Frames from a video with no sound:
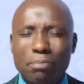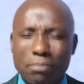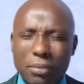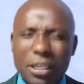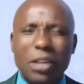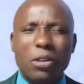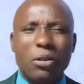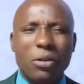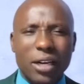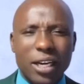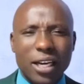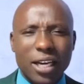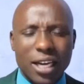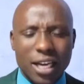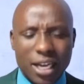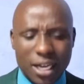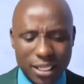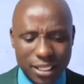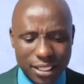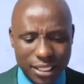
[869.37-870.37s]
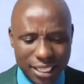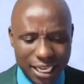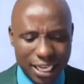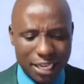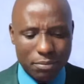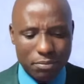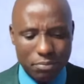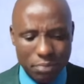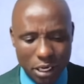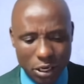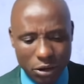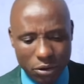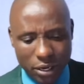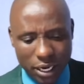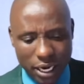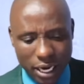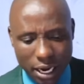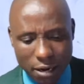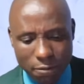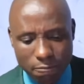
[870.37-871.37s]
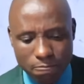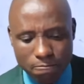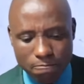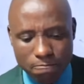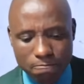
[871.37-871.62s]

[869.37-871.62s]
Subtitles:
billionaire, Nyeri billionaire,